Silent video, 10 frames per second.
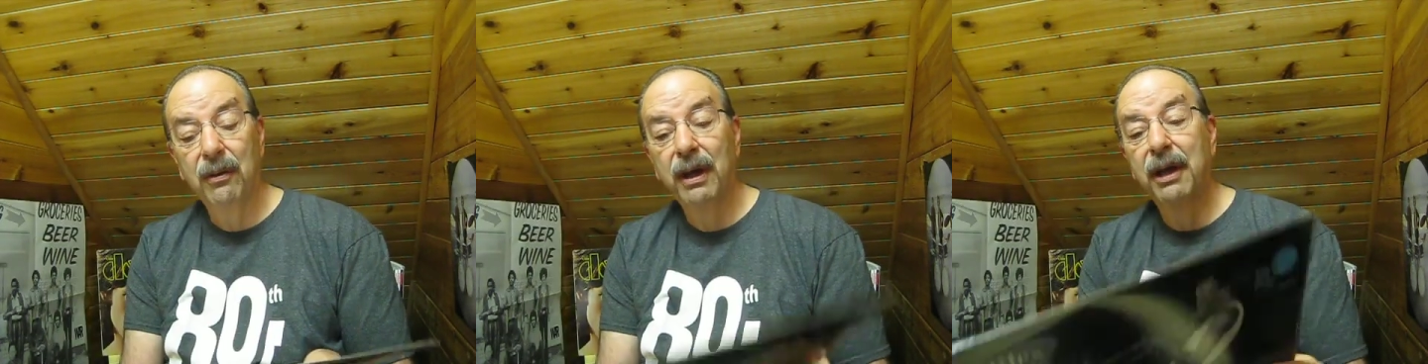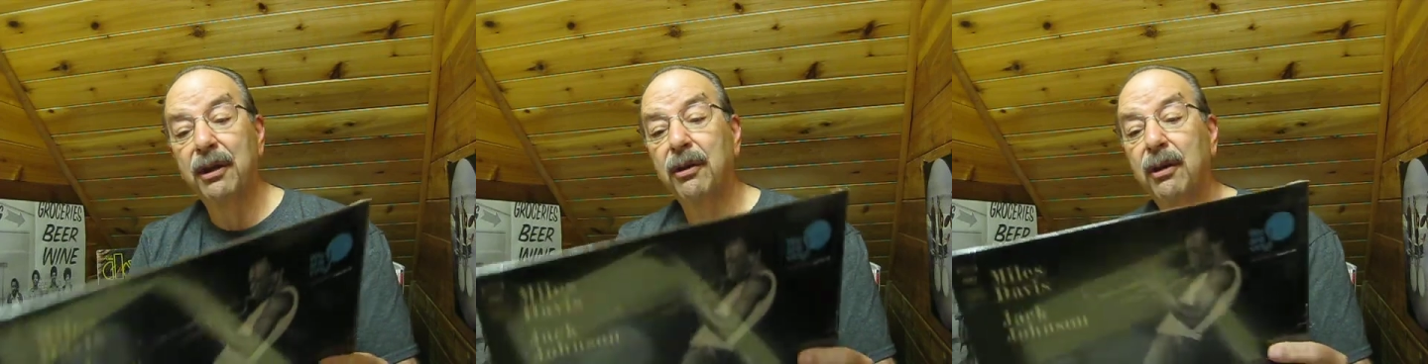Had
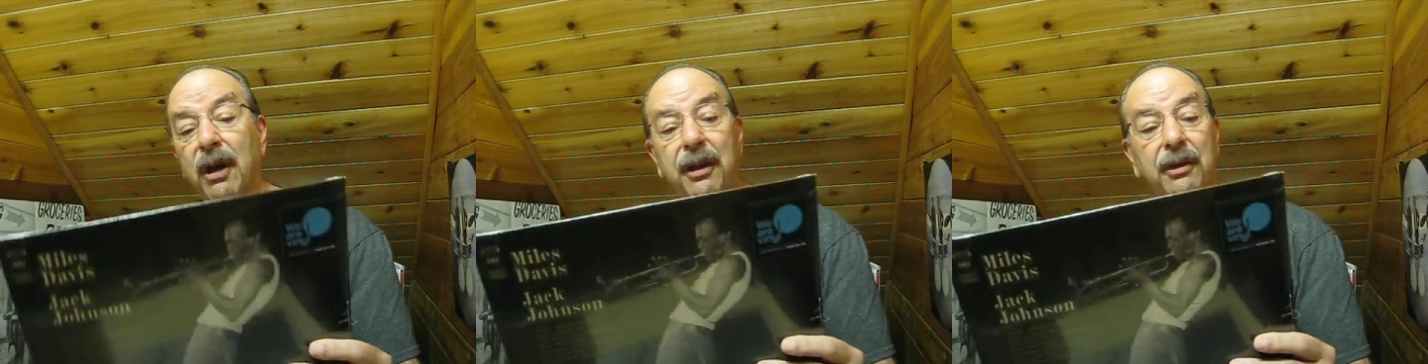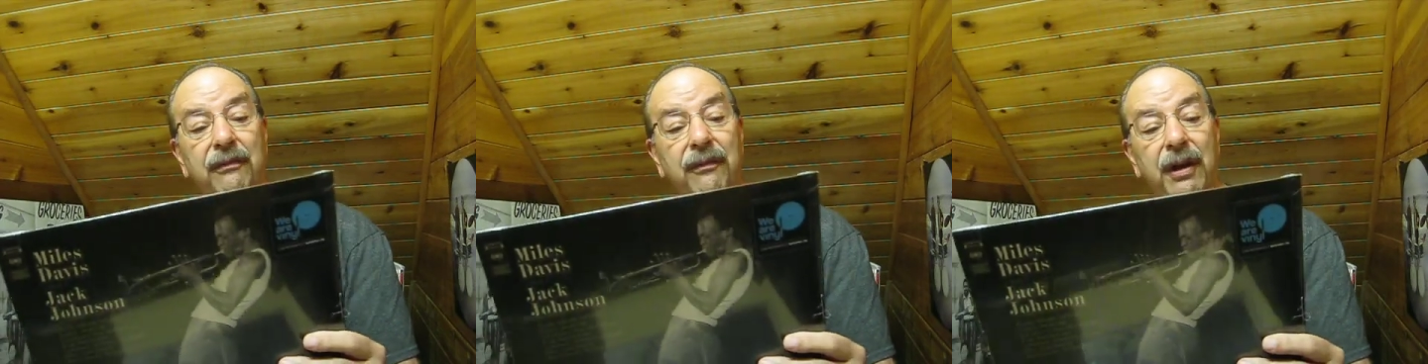a, got a
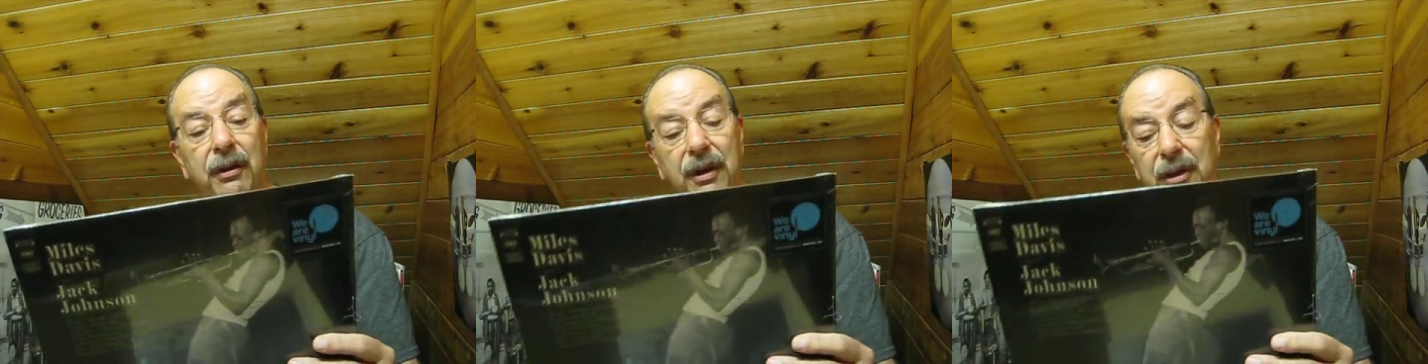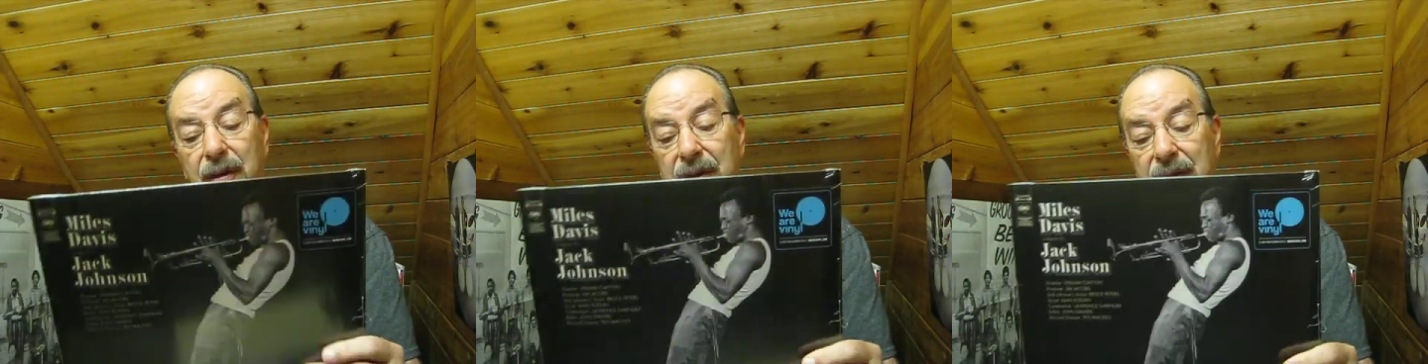very
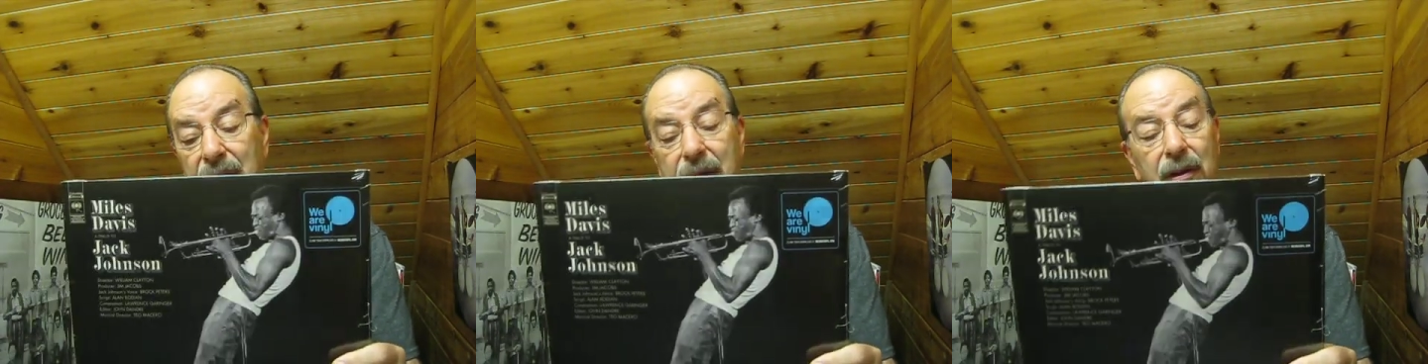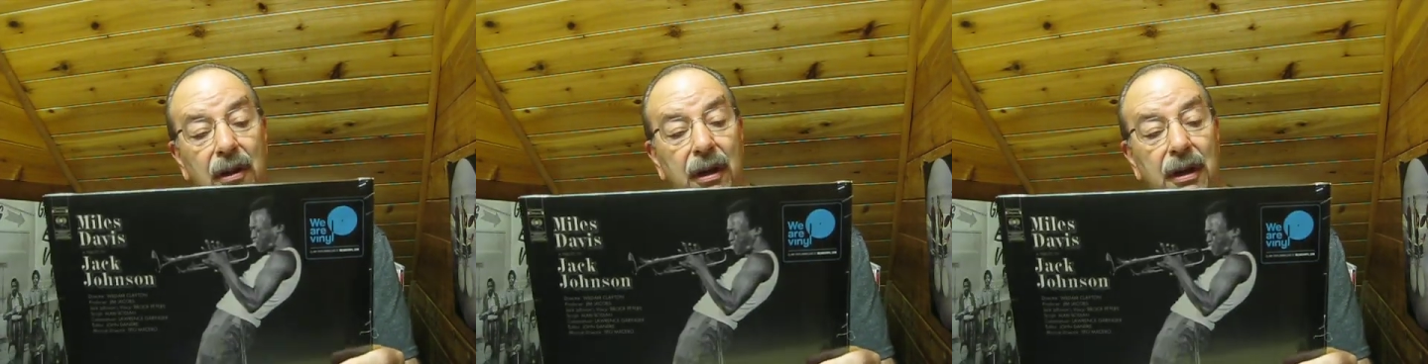good deal
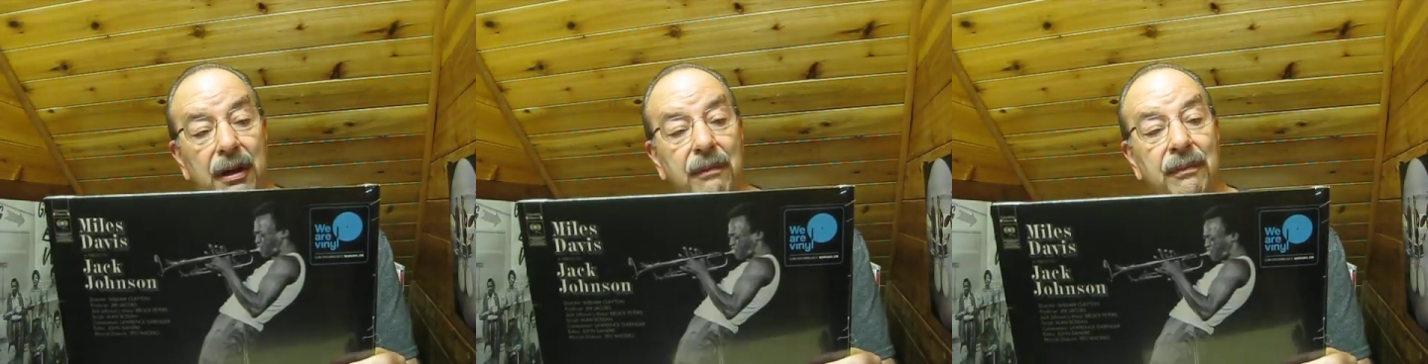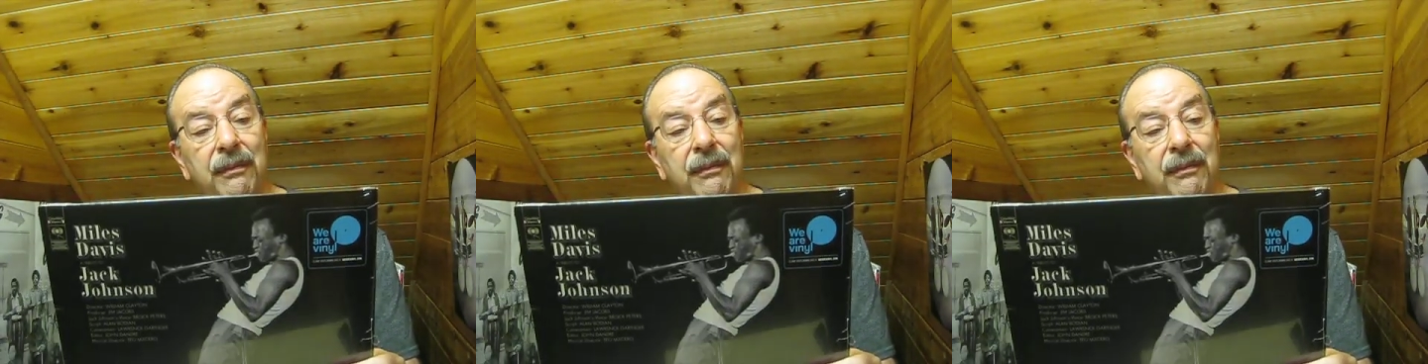on it.